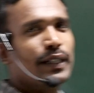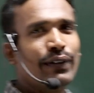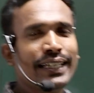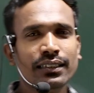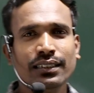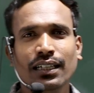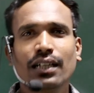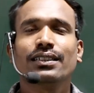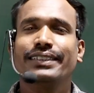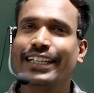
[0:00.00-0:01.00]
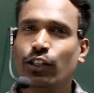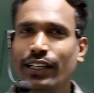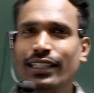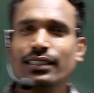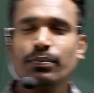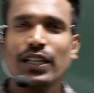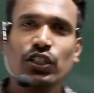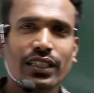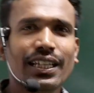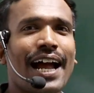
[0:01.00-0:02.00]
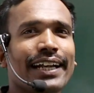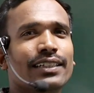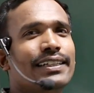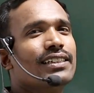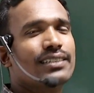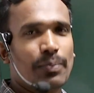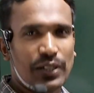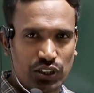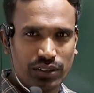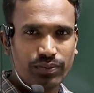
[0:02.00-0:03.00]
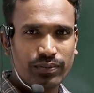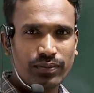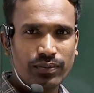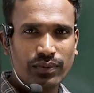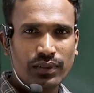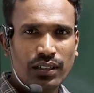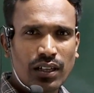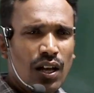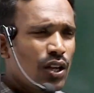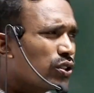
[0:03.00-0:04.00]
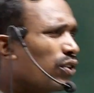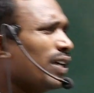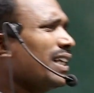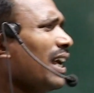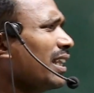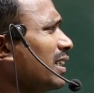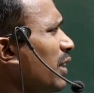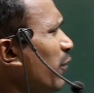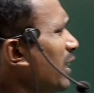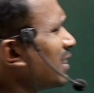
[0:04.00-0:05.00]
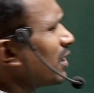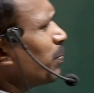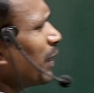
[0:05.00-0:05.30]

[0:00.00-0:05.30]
between synchronous machine and DC machine. So what are the differences